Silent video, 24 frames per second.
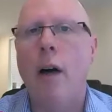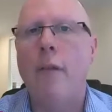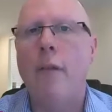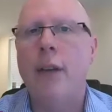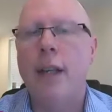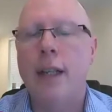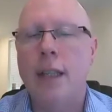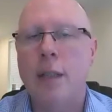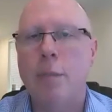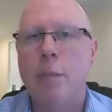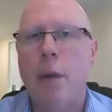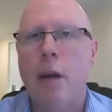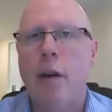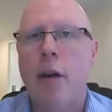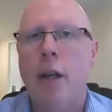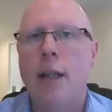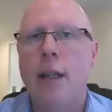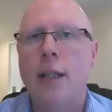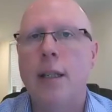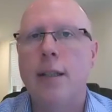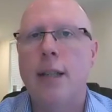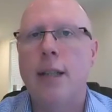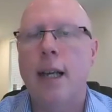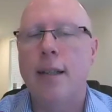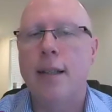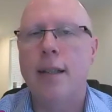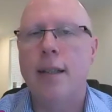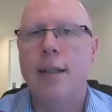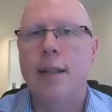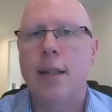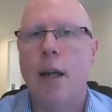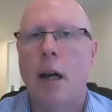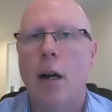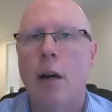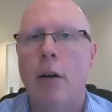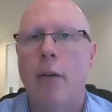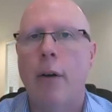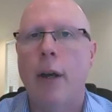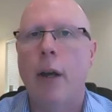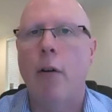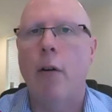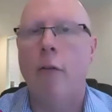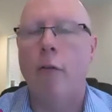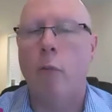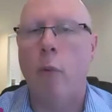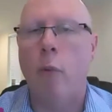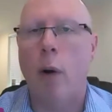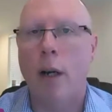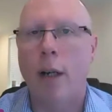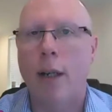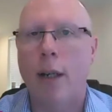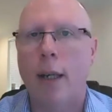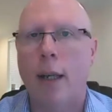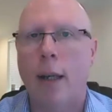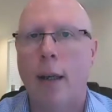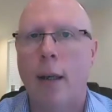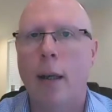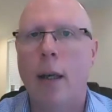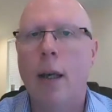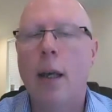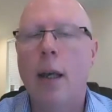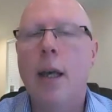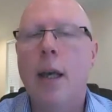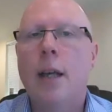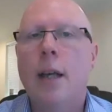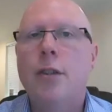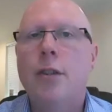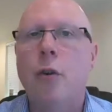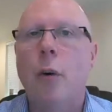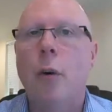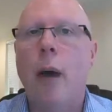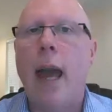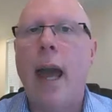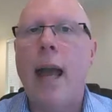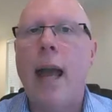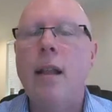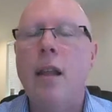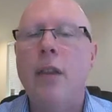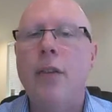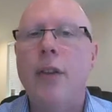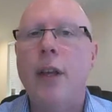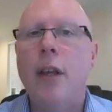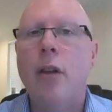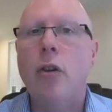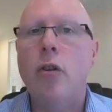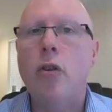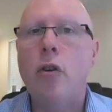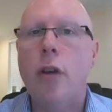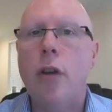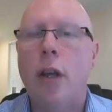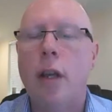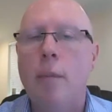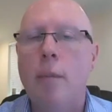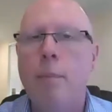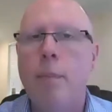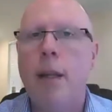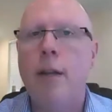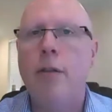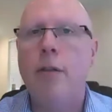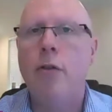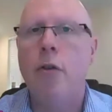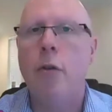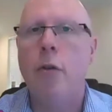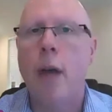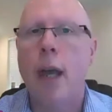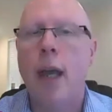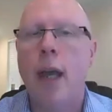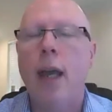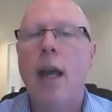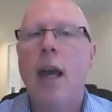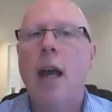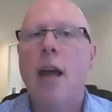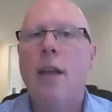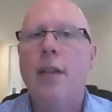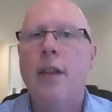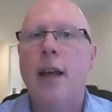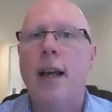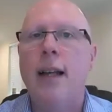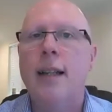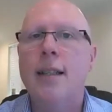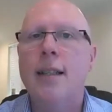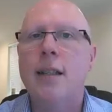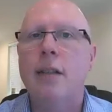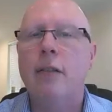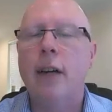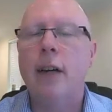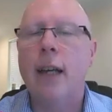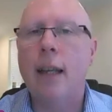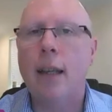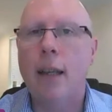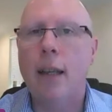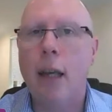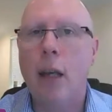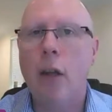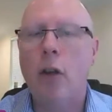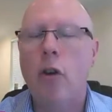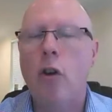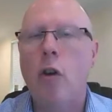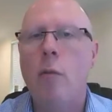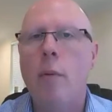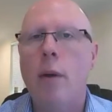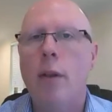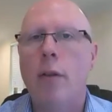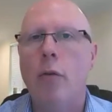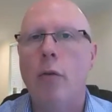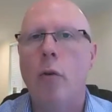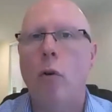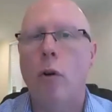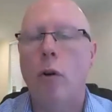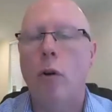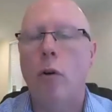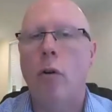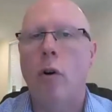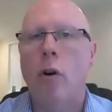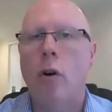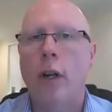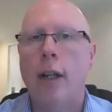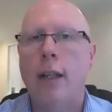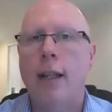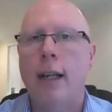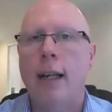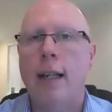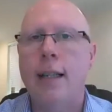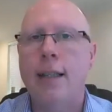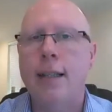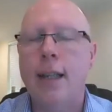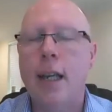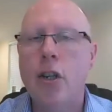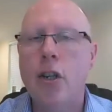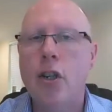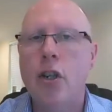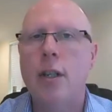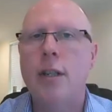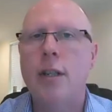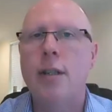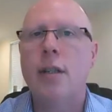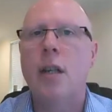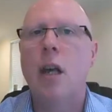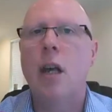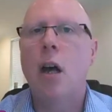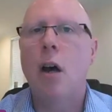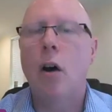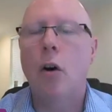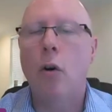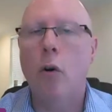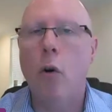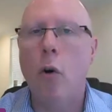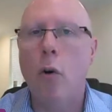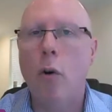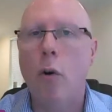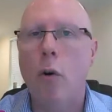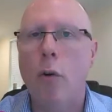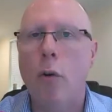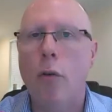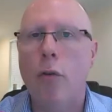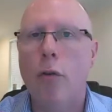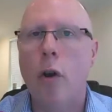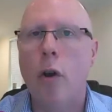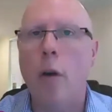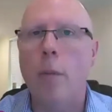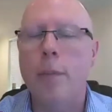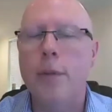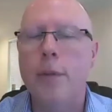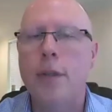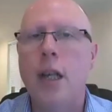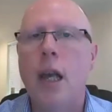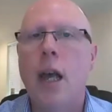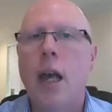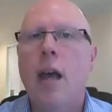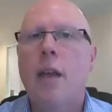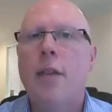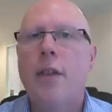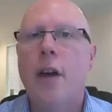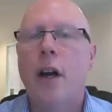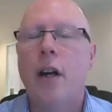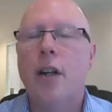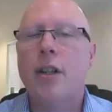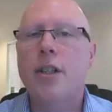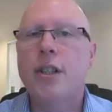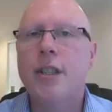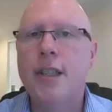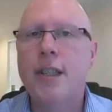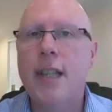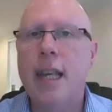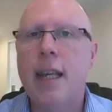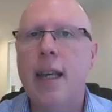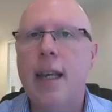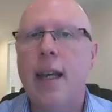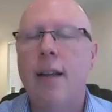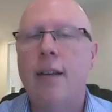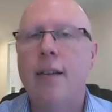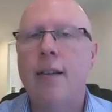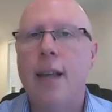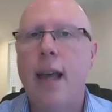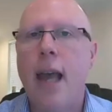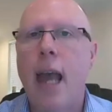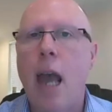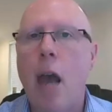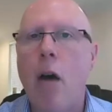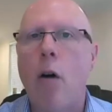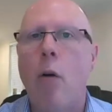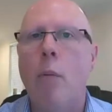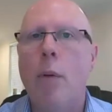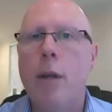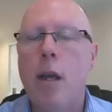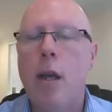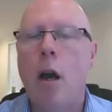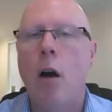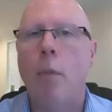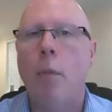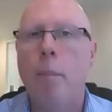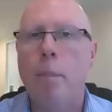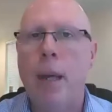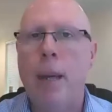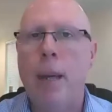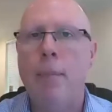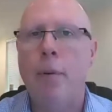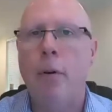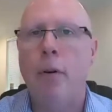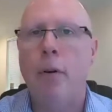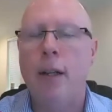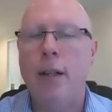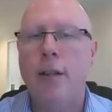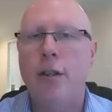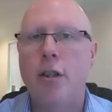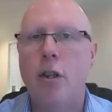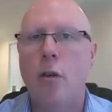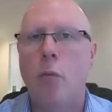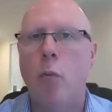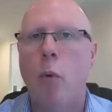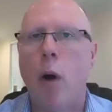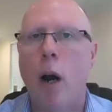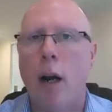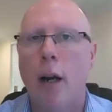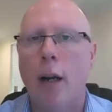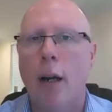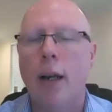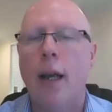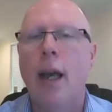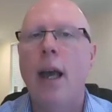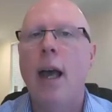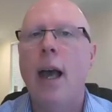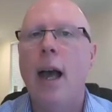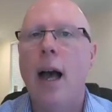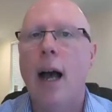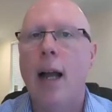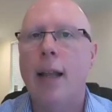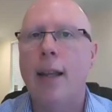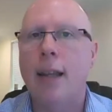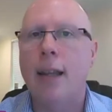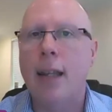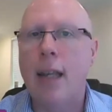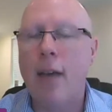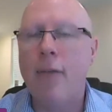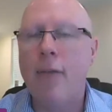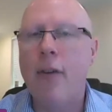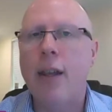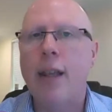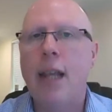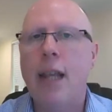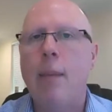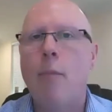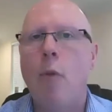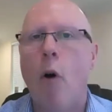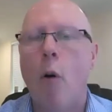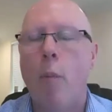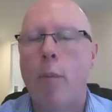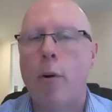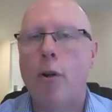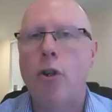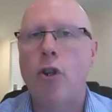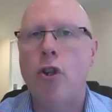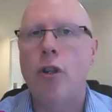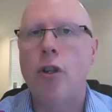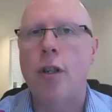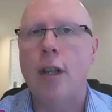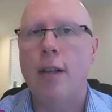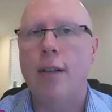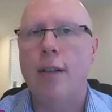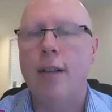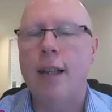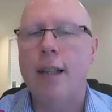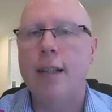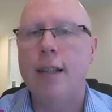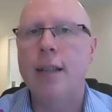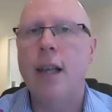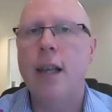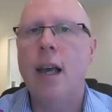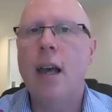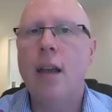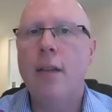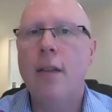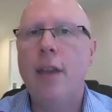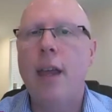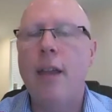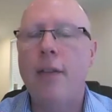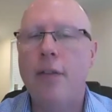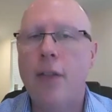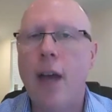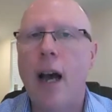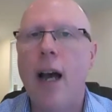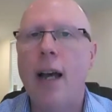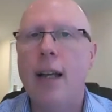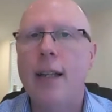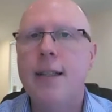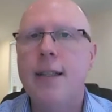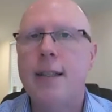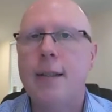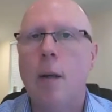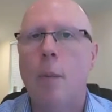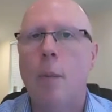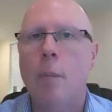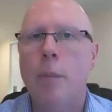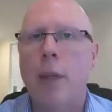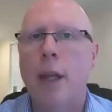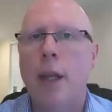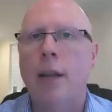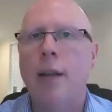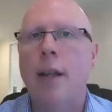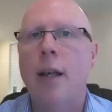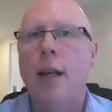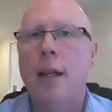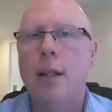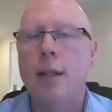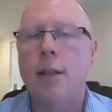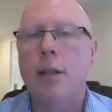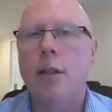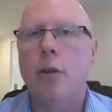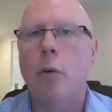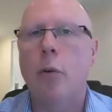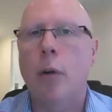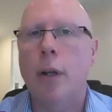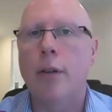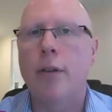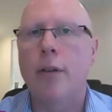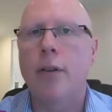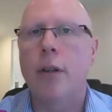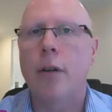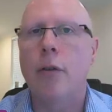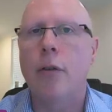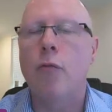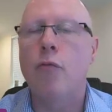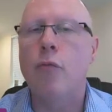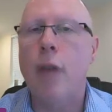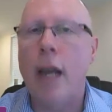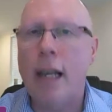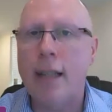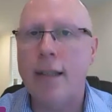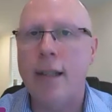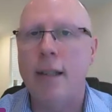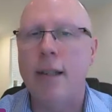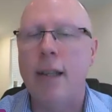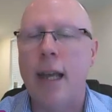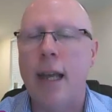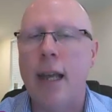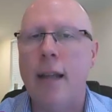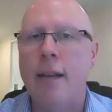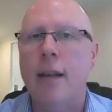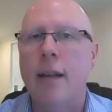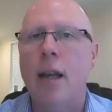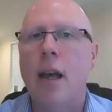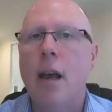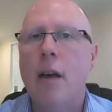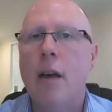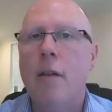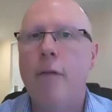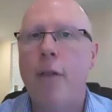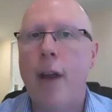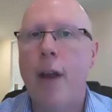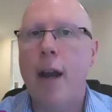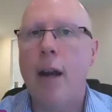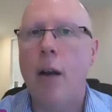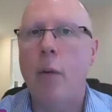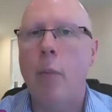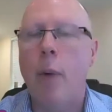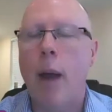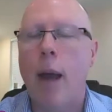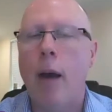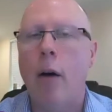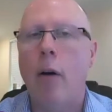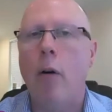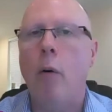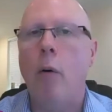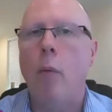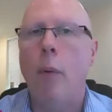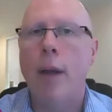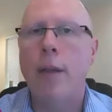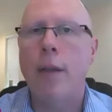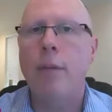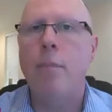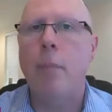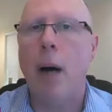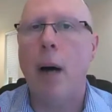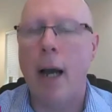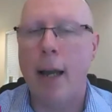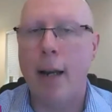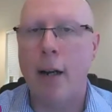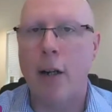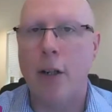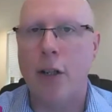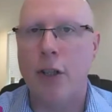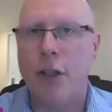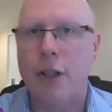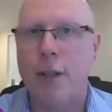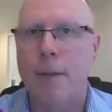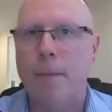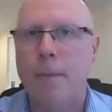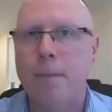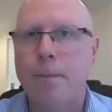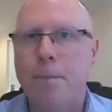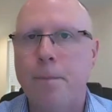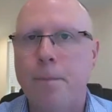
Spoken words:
have experience necessarily of working. So anything you can be doing that is linking you with local organisations, local groups that are seeking to help young people into work and giving them opportunities, then that is something that is going to resonate very well with buyers.